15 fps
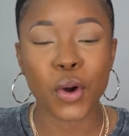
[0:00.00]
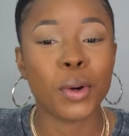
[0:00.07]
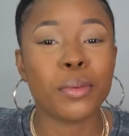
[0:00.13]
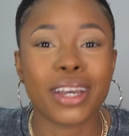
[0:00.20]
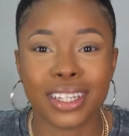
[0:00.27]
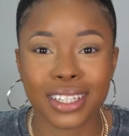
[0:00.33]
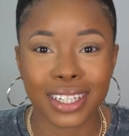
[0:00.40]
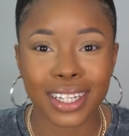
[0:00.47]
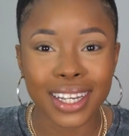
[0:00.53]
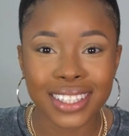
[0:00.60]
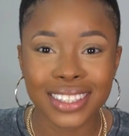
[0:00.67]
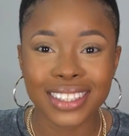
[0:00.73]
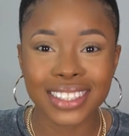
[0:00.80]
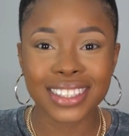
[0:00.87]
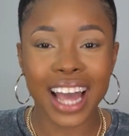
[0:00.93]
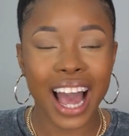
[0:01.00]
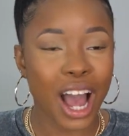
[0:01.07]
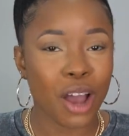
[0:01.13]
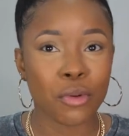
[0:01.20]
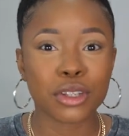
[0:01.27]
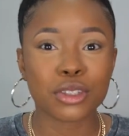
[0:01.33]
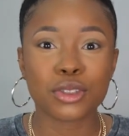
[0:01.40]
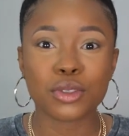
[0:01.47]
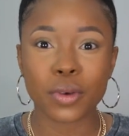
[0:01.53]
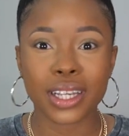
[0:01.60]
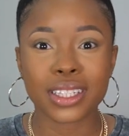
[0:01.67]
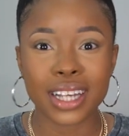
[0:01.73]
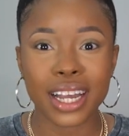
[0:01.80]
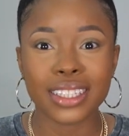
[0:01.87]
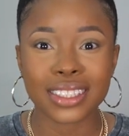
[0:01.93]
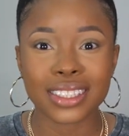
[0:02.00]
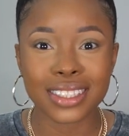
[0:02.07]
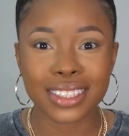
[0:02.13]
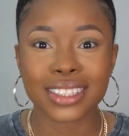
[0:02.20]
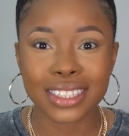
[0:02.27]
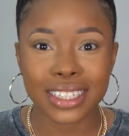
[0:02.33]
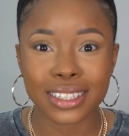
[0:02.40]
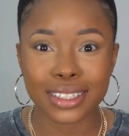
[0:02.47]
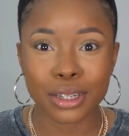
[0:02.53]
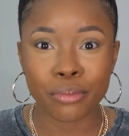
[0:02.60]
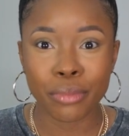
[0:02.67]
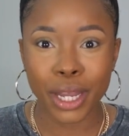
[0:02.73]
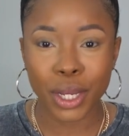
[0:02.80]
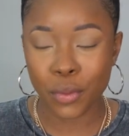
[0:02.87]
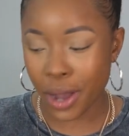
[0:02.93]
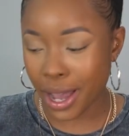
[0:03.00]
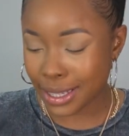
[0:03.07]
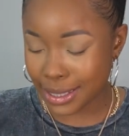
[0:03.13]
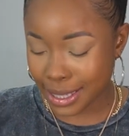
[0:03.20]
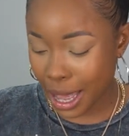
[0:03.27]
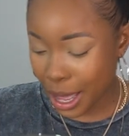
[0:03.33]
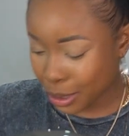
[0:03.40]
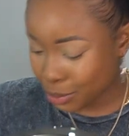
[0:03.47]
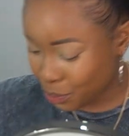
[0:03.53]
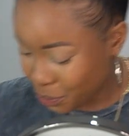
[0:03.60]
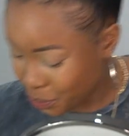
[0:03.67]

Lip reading: Oh my goodness, I was so excited to see it in Pennywise. I